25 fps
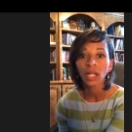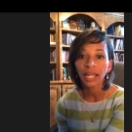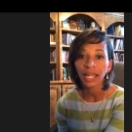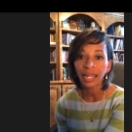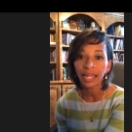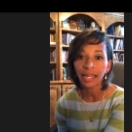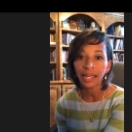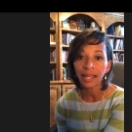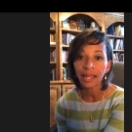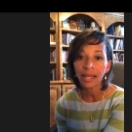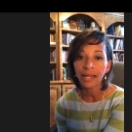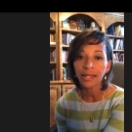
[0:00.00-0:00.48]

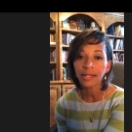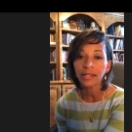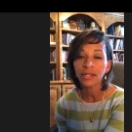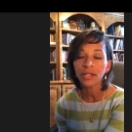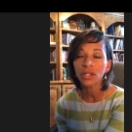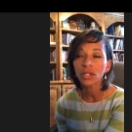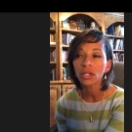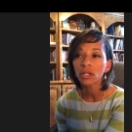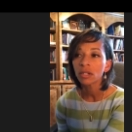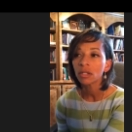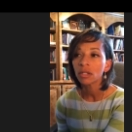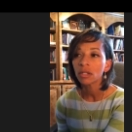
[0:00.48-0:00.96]
And
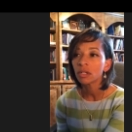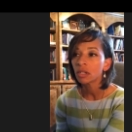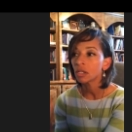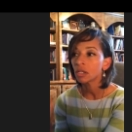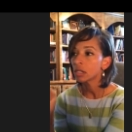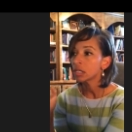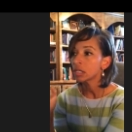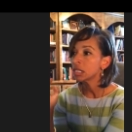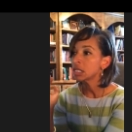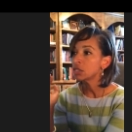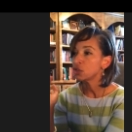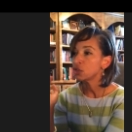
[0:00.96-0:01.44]

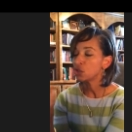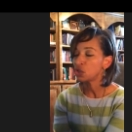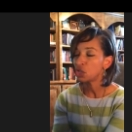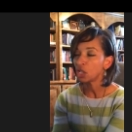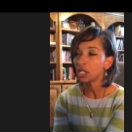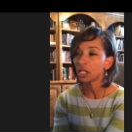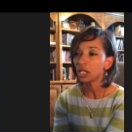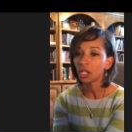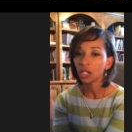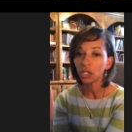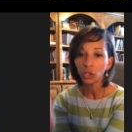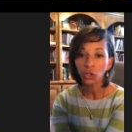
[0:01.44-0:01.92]

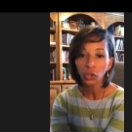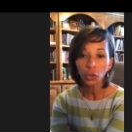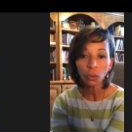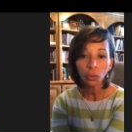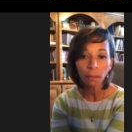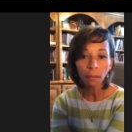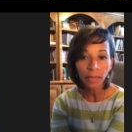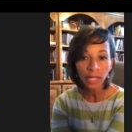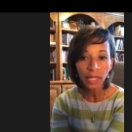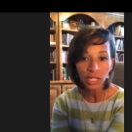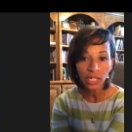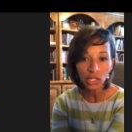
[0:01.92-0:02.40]
Gina, you
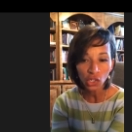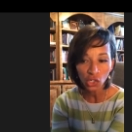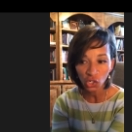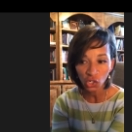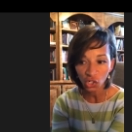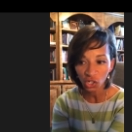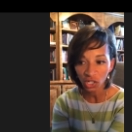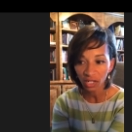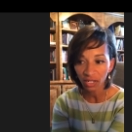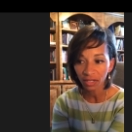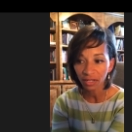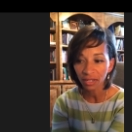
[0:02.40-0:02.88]

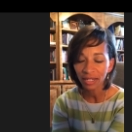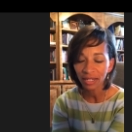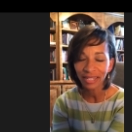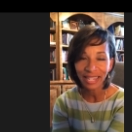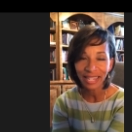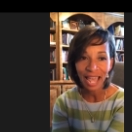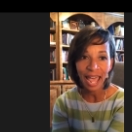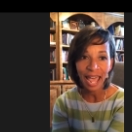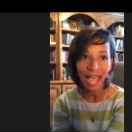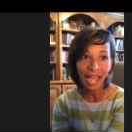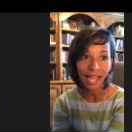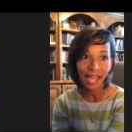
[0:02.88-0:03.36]
mentioned
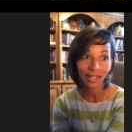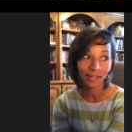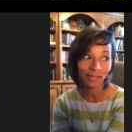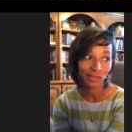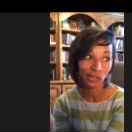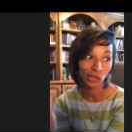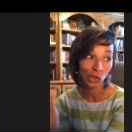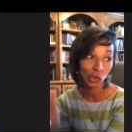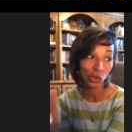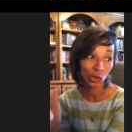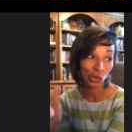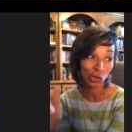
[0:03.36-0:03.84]
that
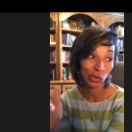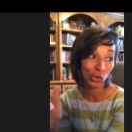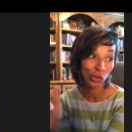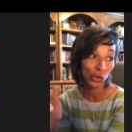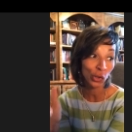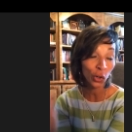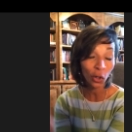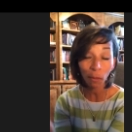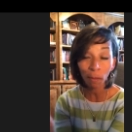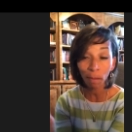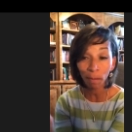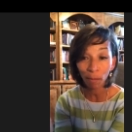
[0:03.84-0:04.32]

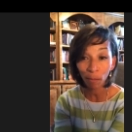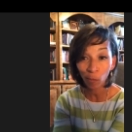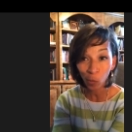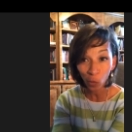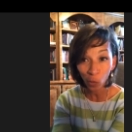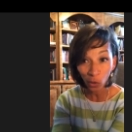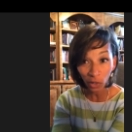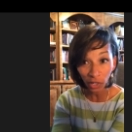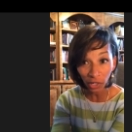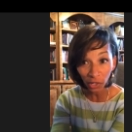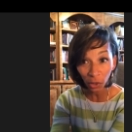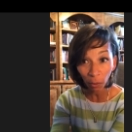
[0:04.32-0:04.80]
your
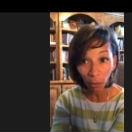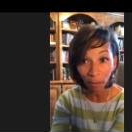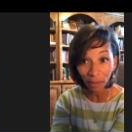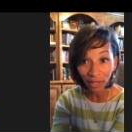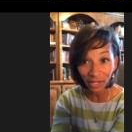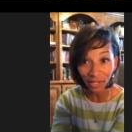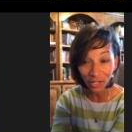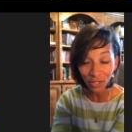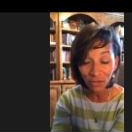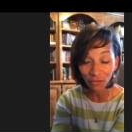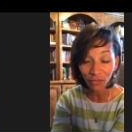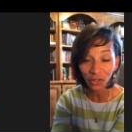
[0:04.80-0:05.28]
one of your
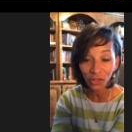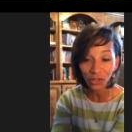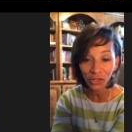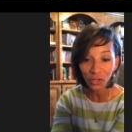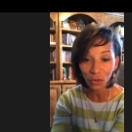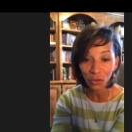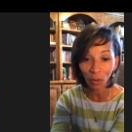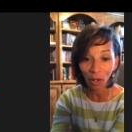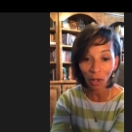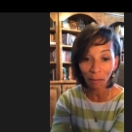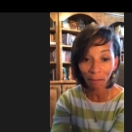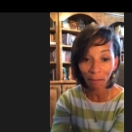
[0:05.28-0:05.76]
biggest fears
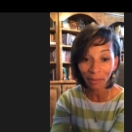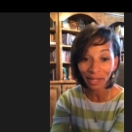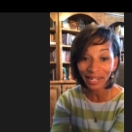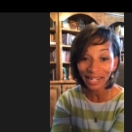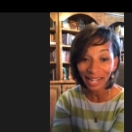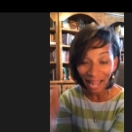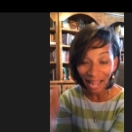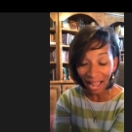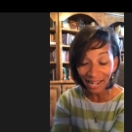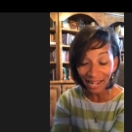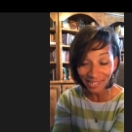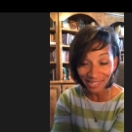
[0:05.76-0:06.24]
around money
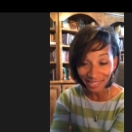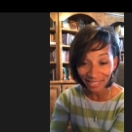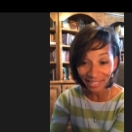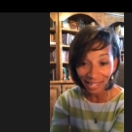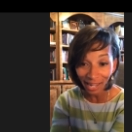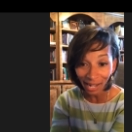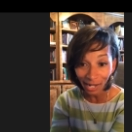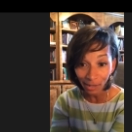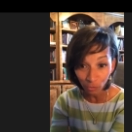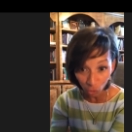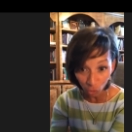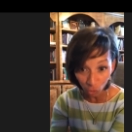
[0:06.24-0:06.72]
actually
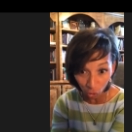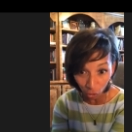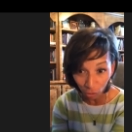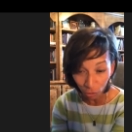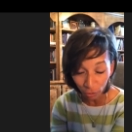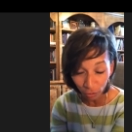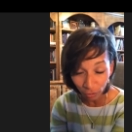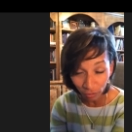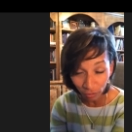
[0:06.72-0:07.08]
came true.